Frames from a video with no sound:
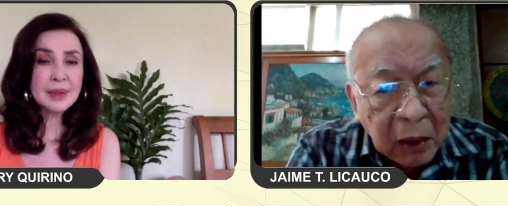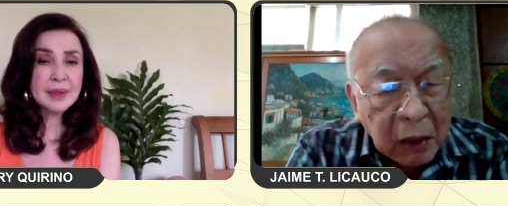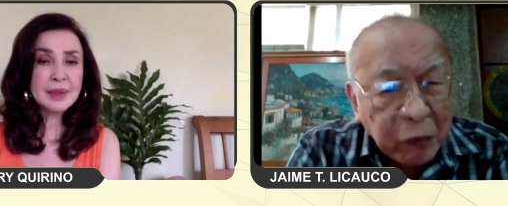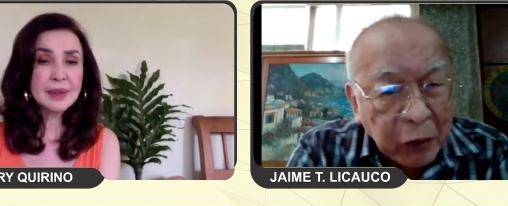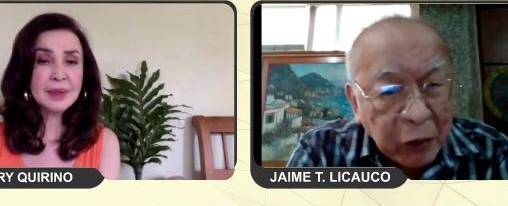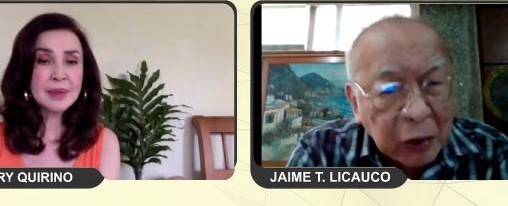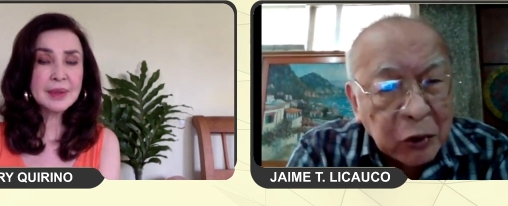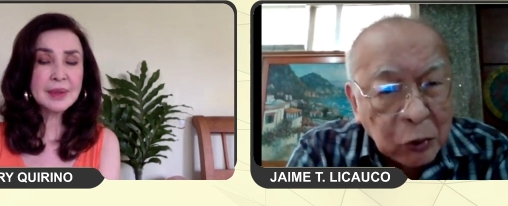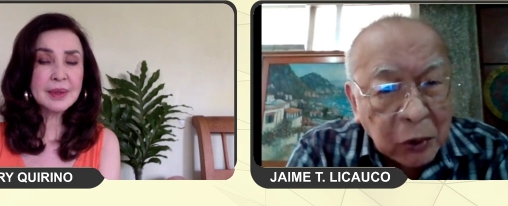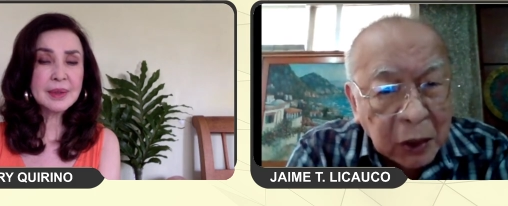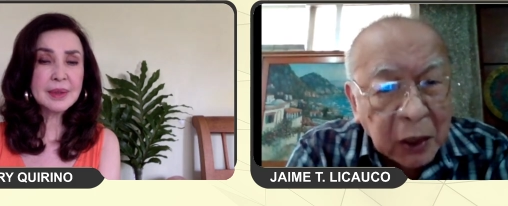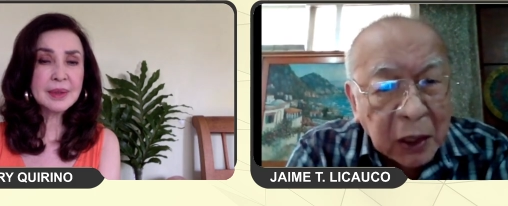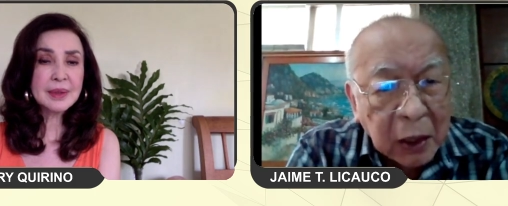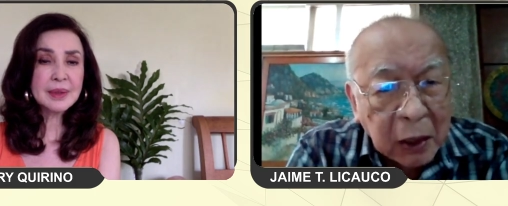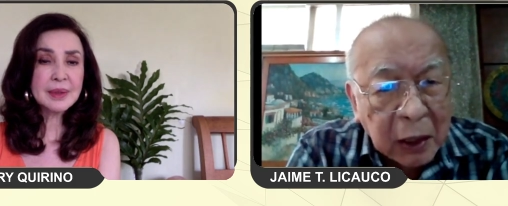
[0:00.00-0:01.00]
Speaker 1: refers to
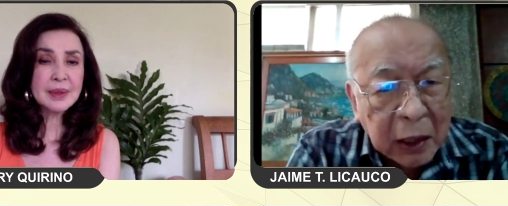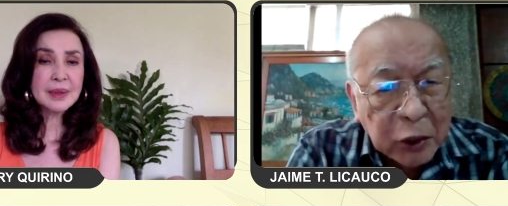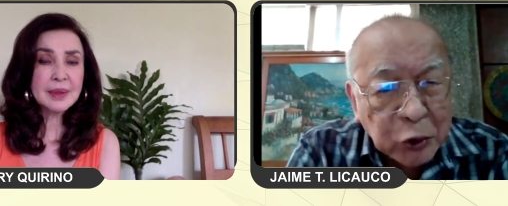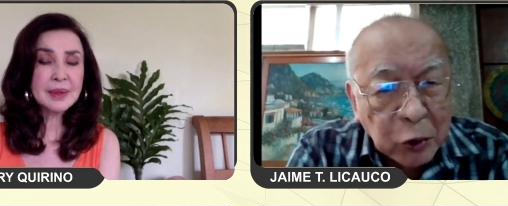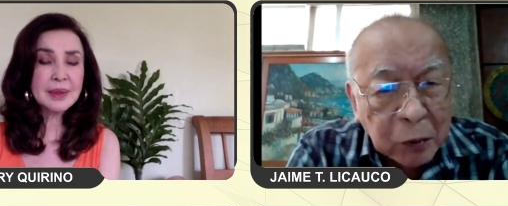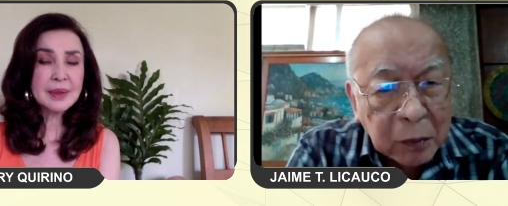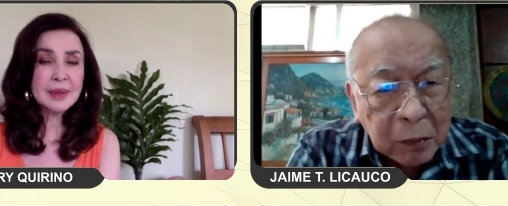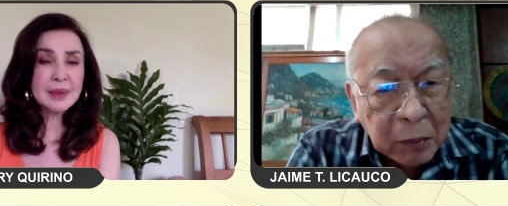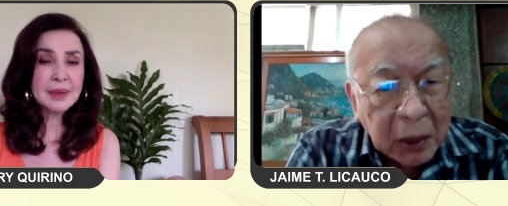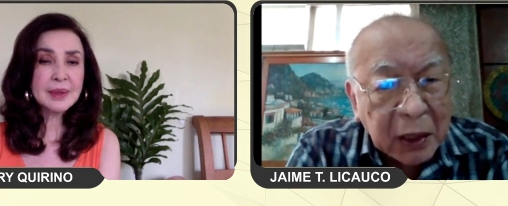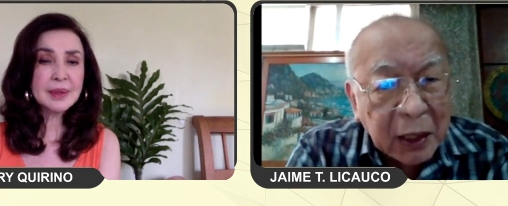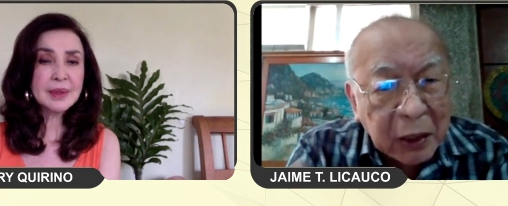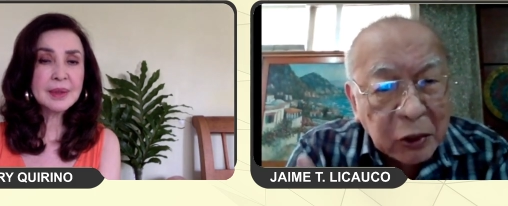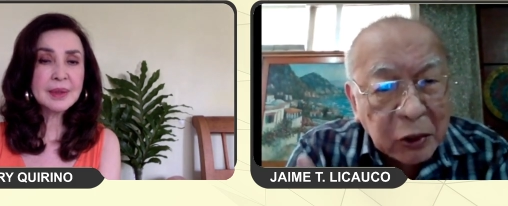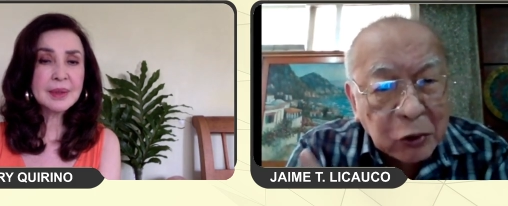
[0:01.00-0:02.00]
reincarnation. But
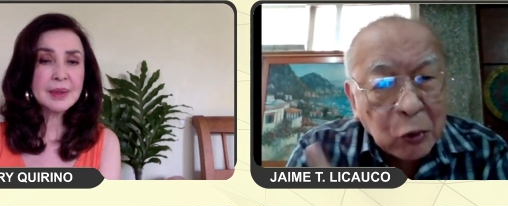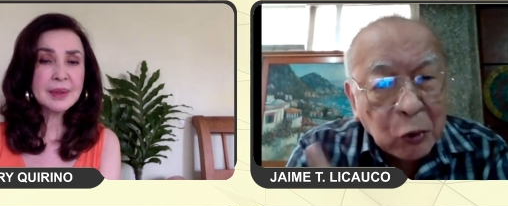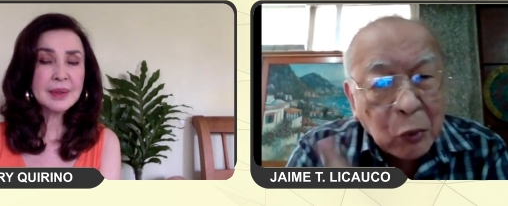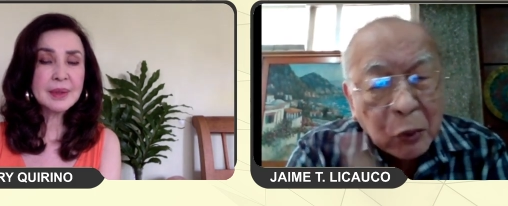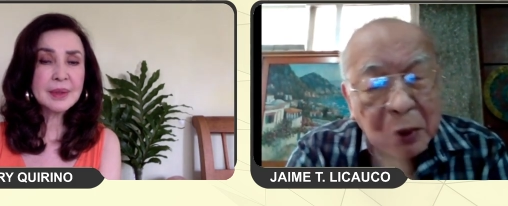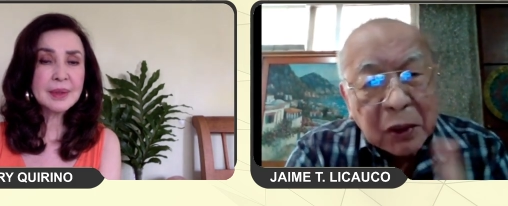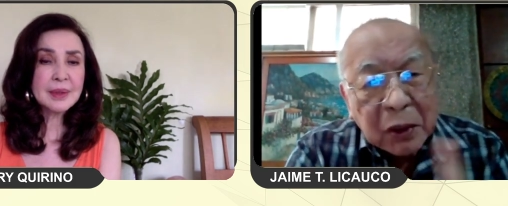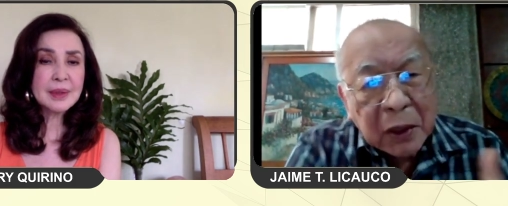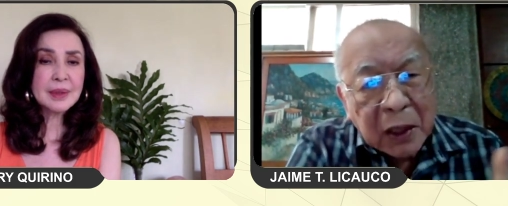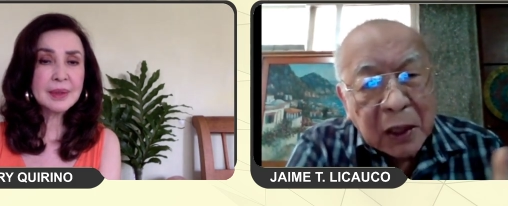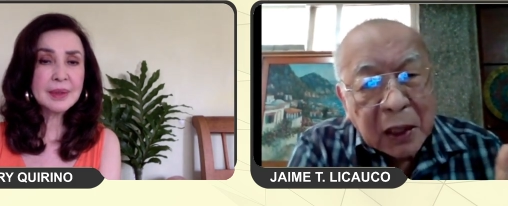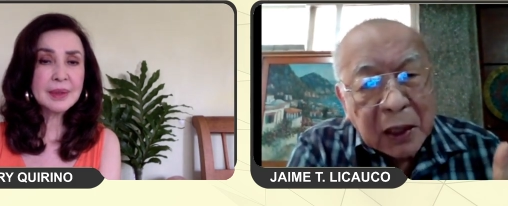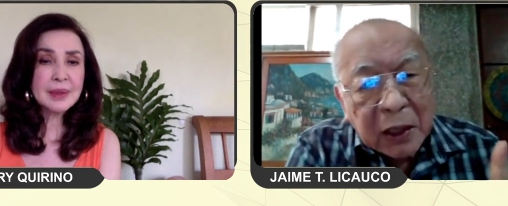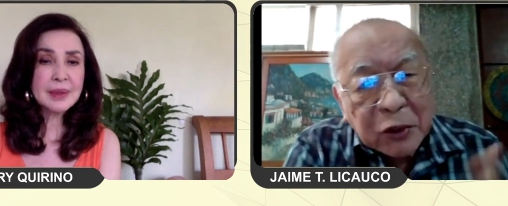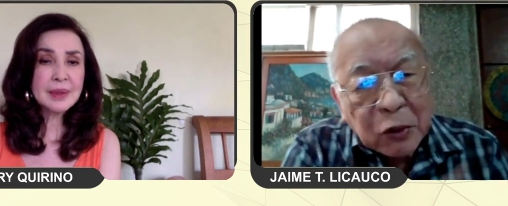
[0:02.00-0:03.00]
there is no word
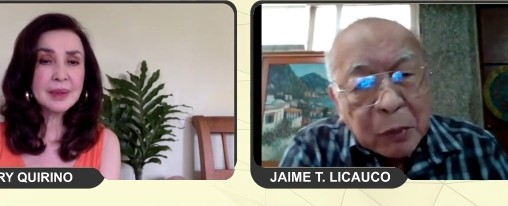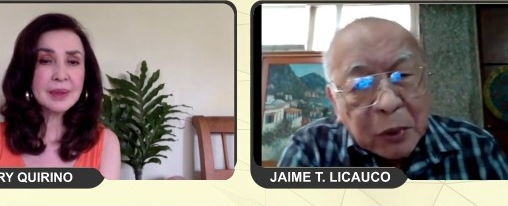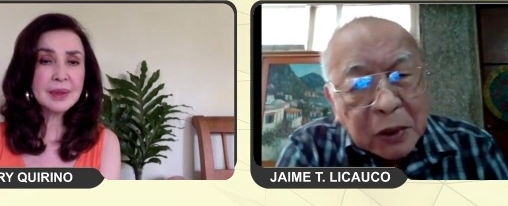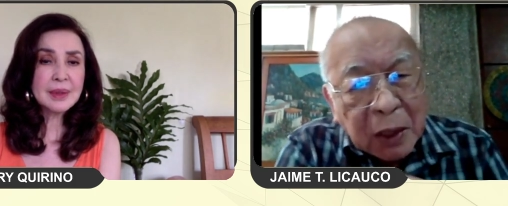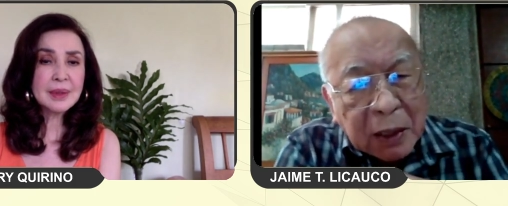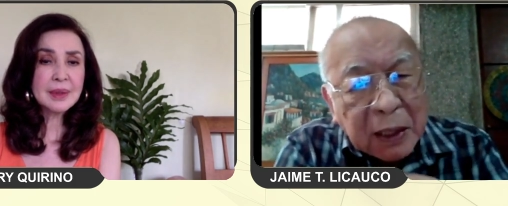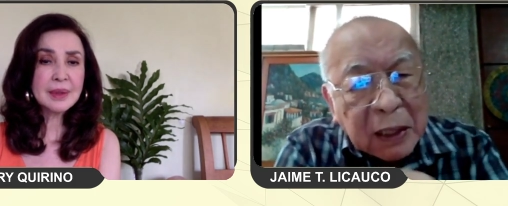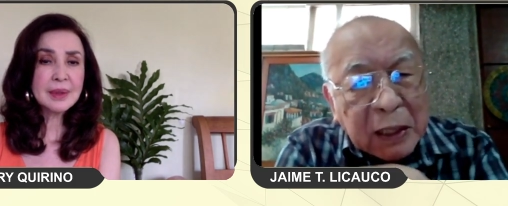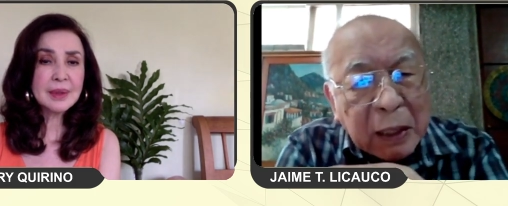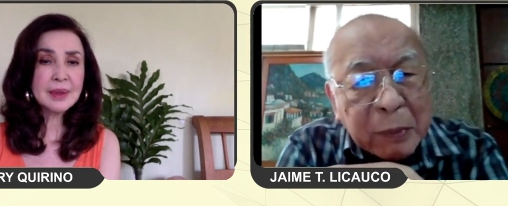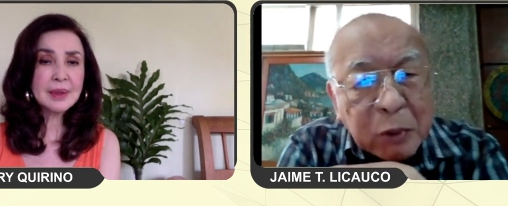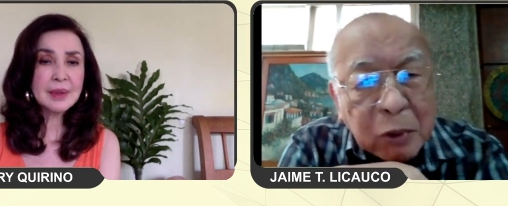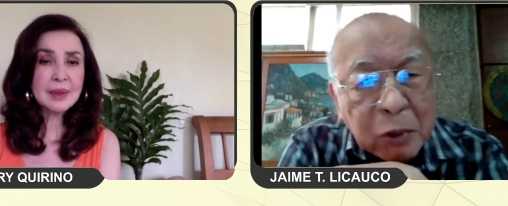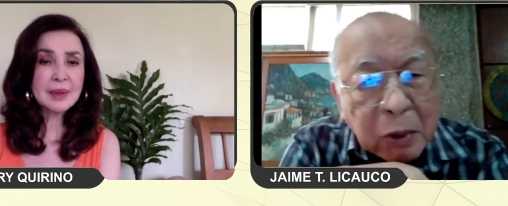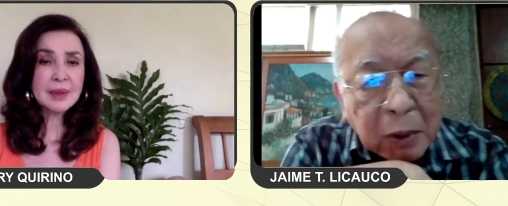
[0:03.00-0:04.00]
reincarnation, because at that
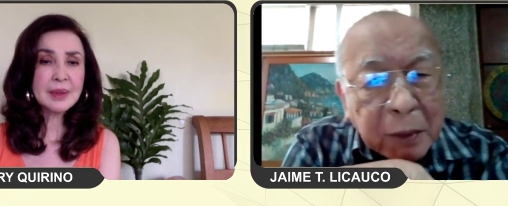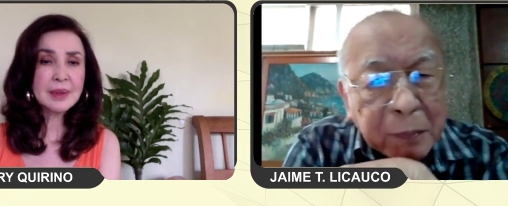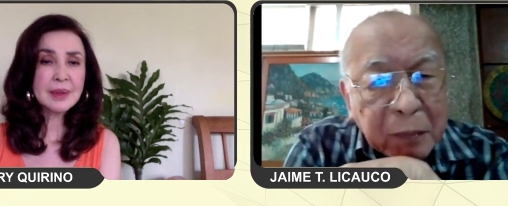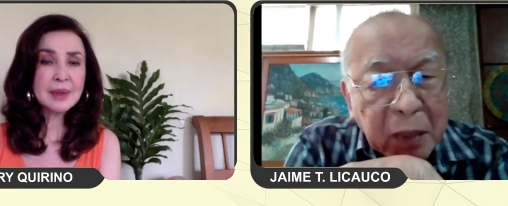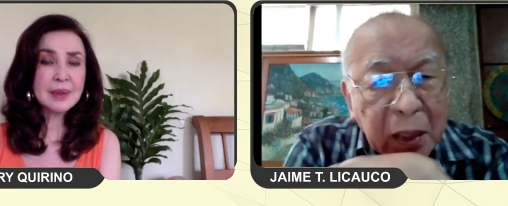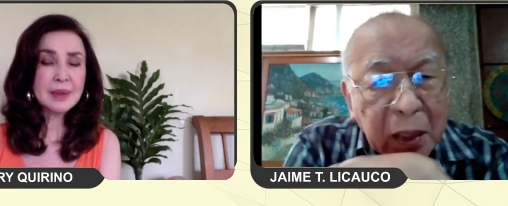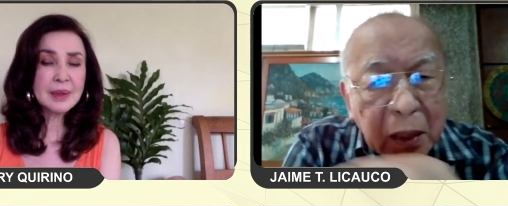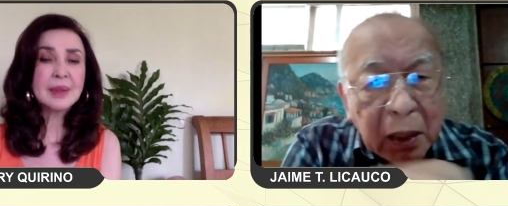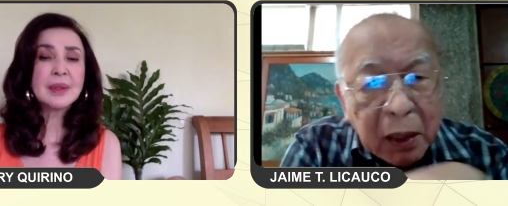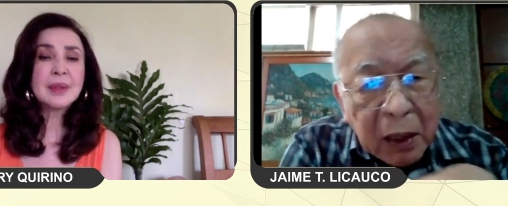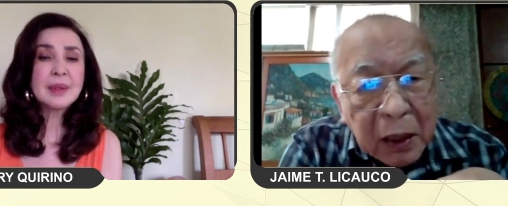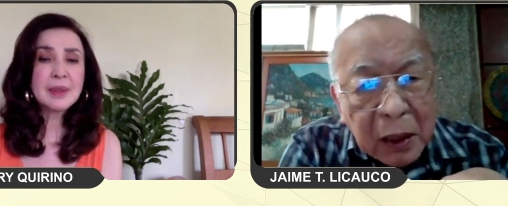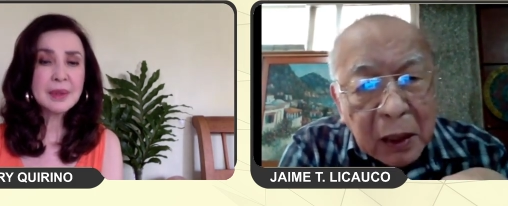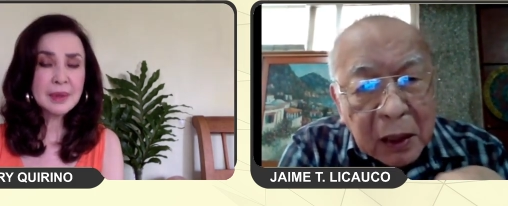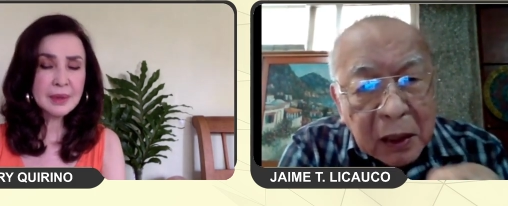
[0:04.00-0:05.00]
time, Cory,
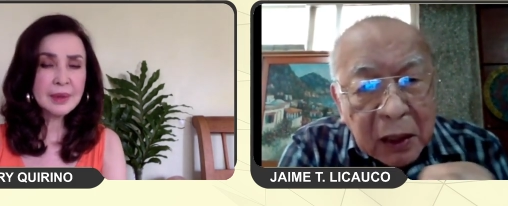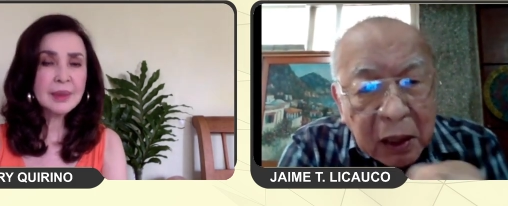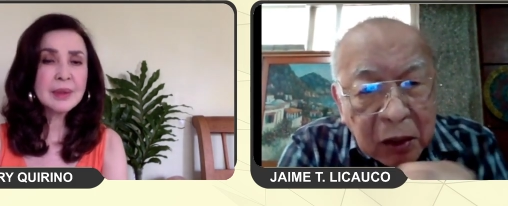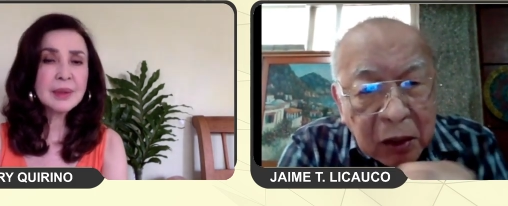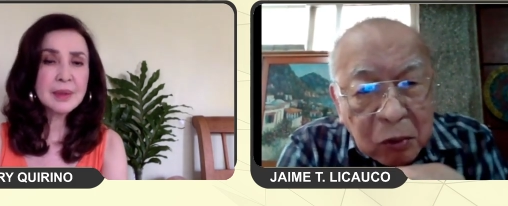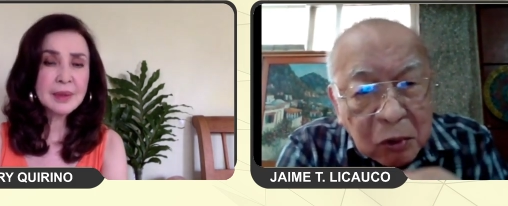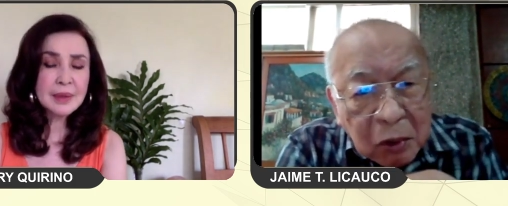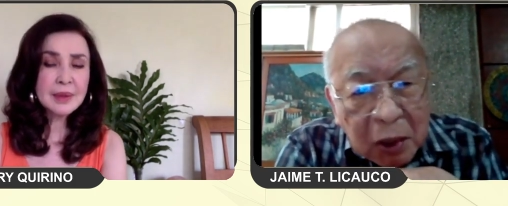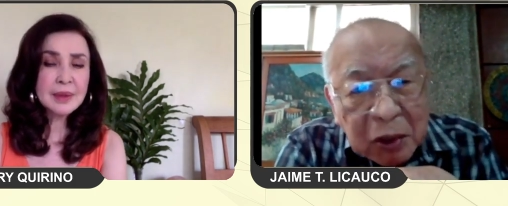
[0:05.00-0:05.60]
they don't.